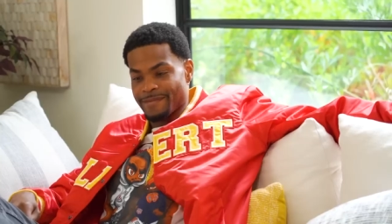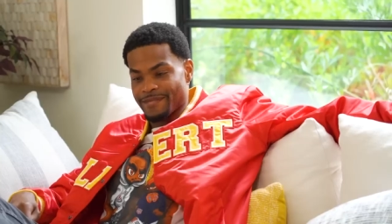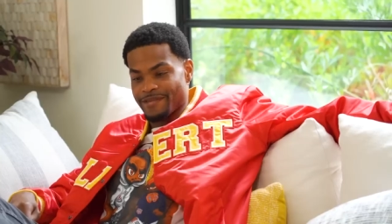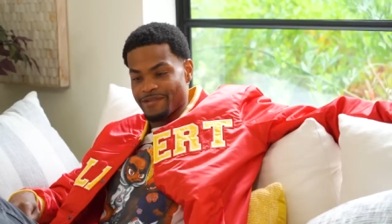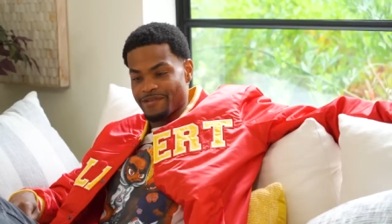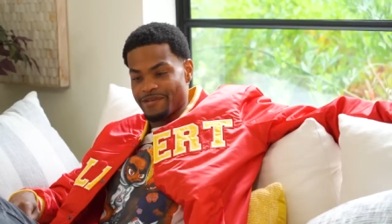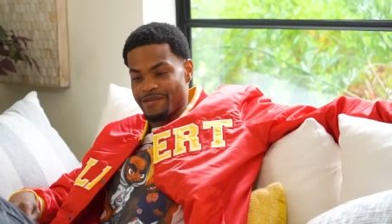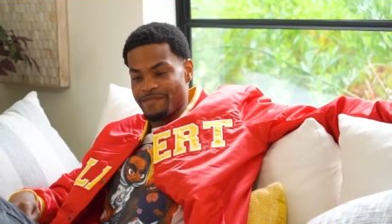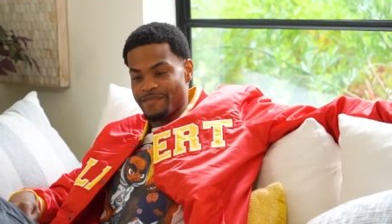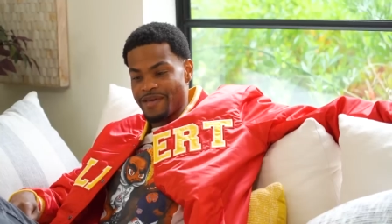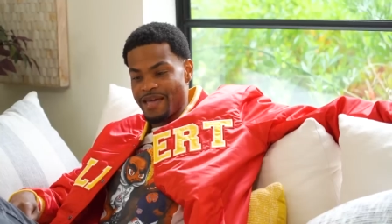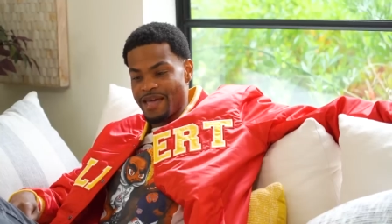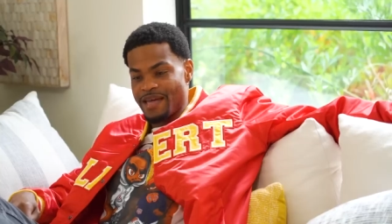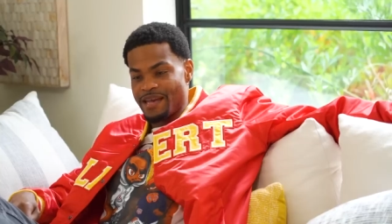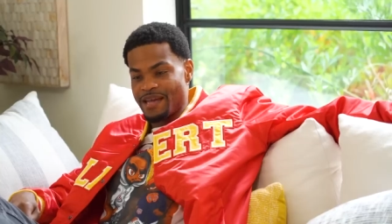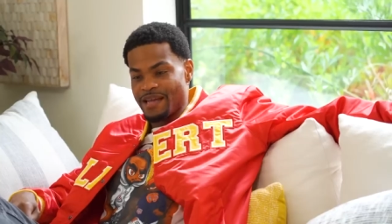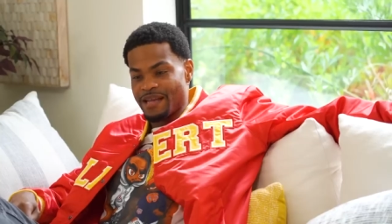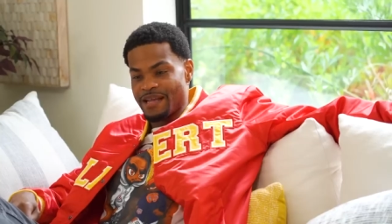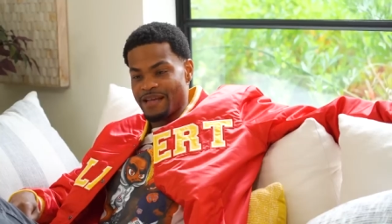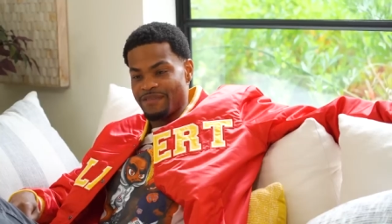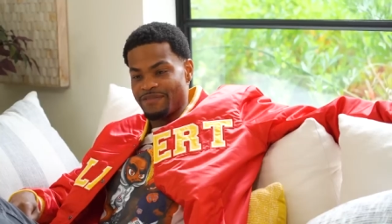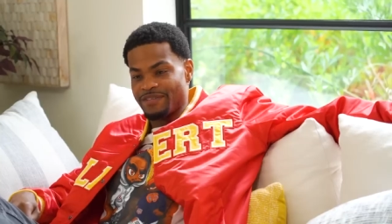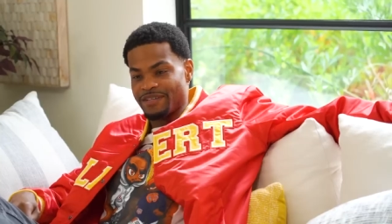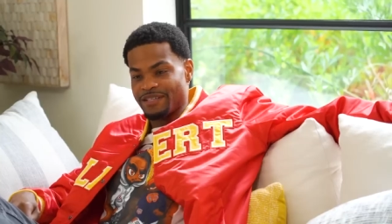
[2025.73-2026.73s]
When I'm 80,
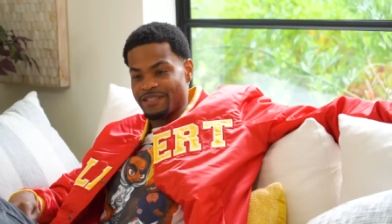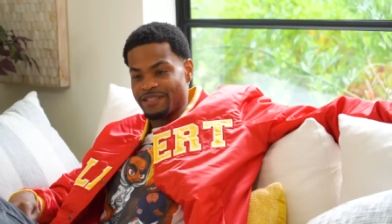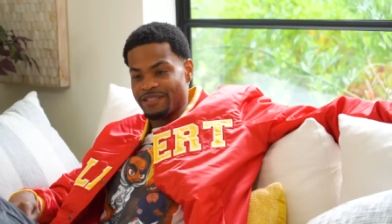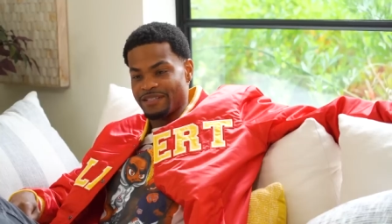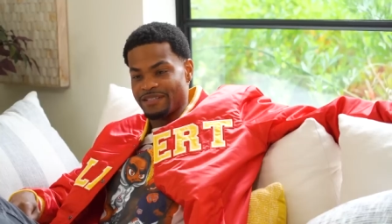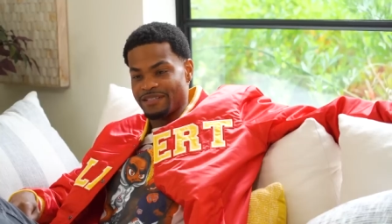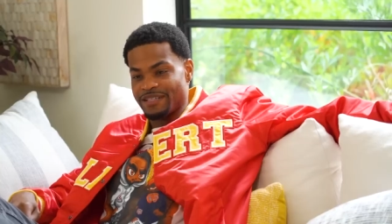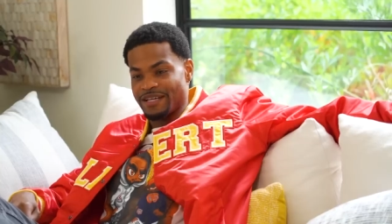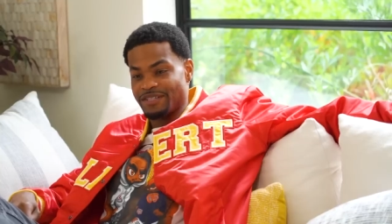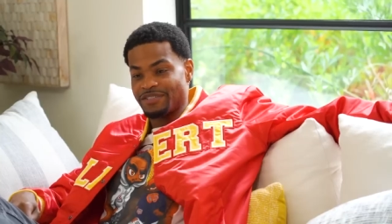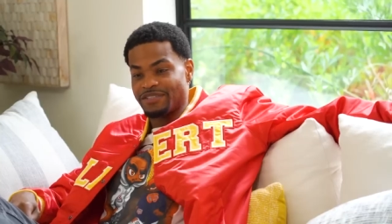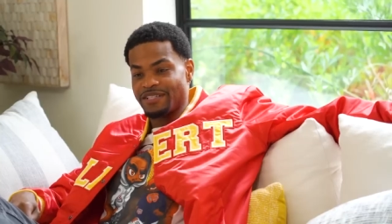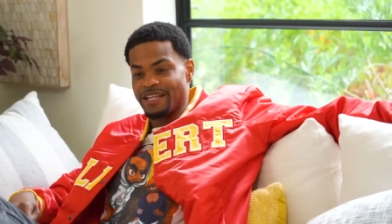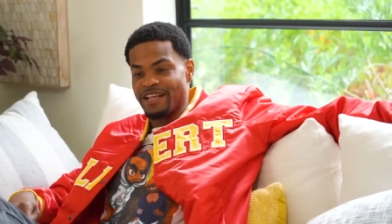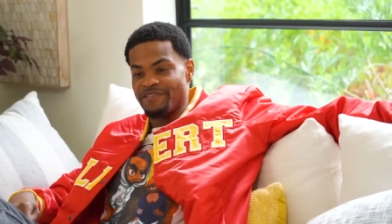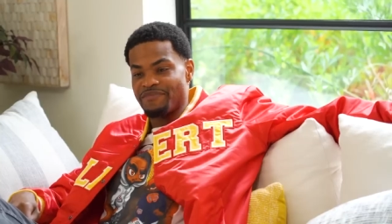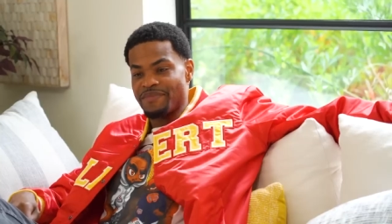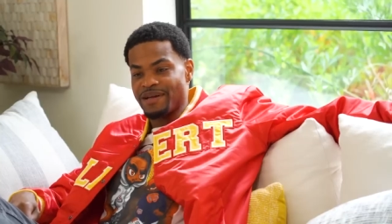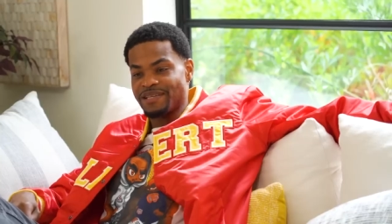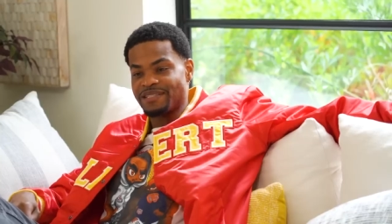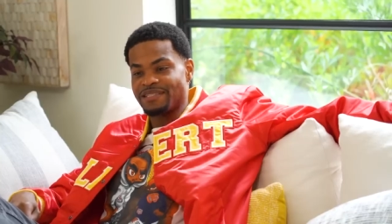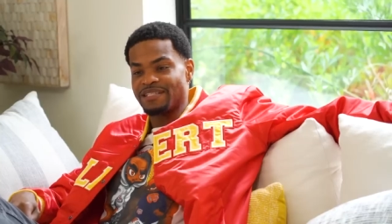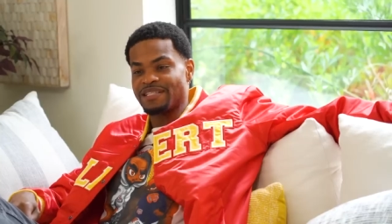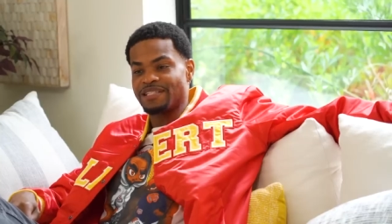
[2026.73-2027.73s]
I'll have a, I'll still have
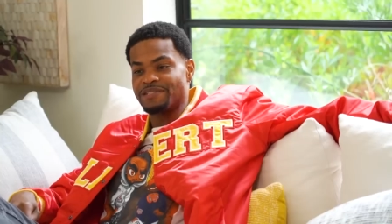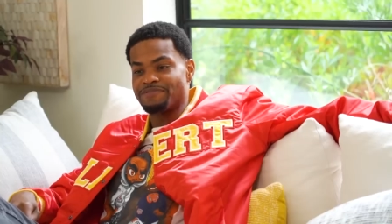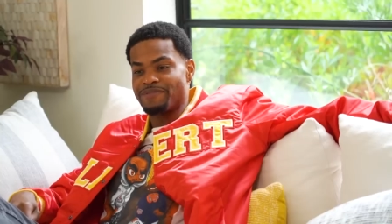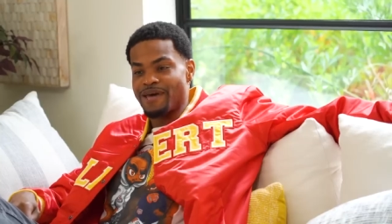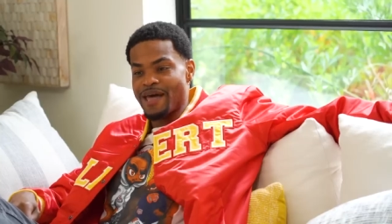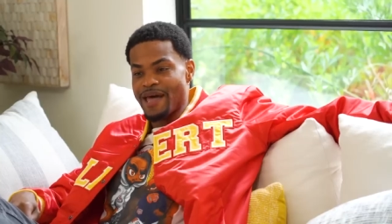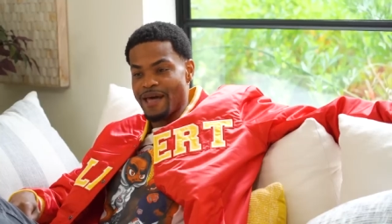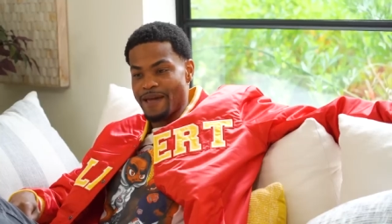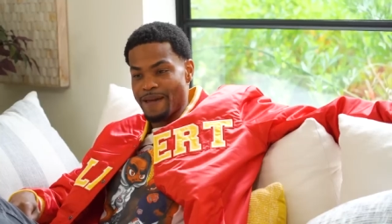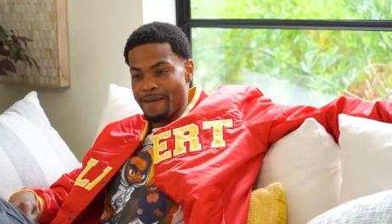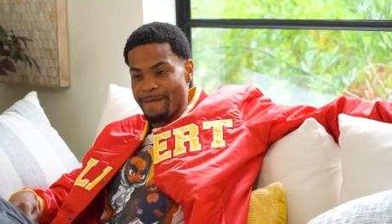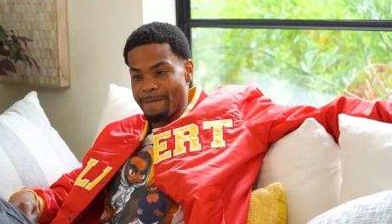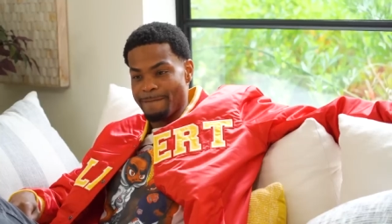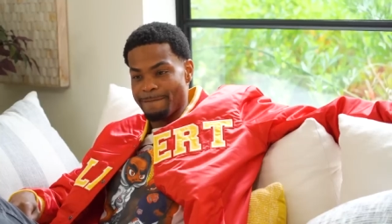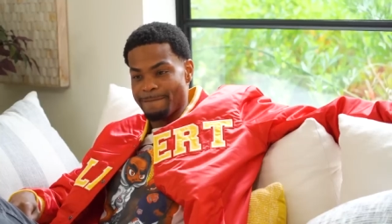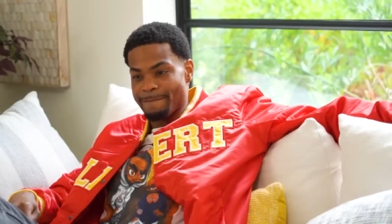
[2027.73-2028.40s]
my six pack.